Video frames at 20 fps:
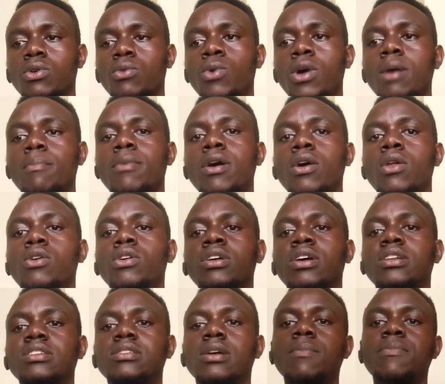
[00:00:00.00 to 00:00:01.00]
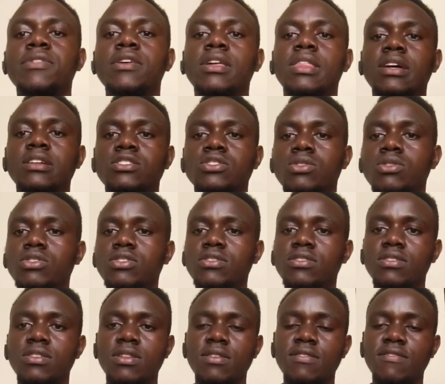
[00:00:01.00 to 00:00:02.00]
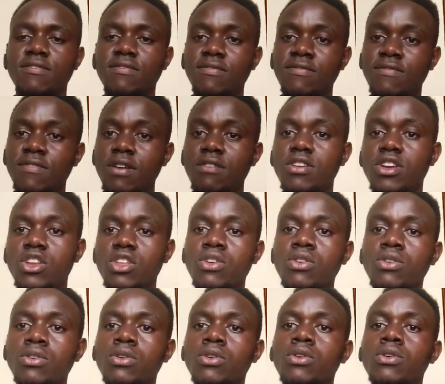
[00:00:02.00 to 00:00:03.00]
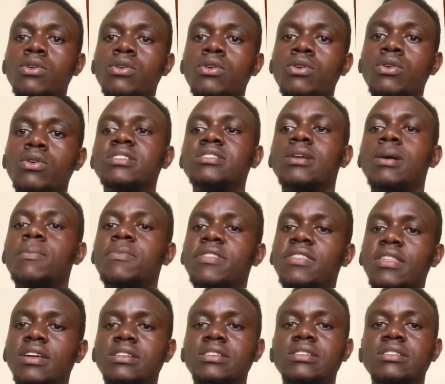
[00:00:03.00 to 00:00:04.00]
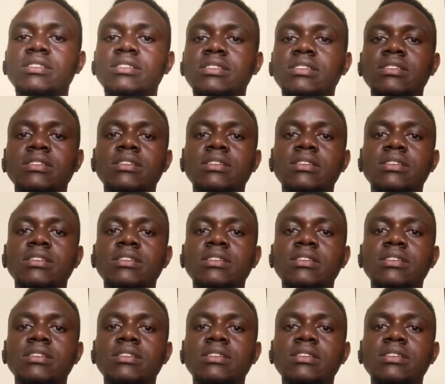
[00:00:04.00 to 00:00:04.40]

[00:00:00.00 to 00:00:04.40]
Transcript: whereby you're looking at something that's not very new, but something that is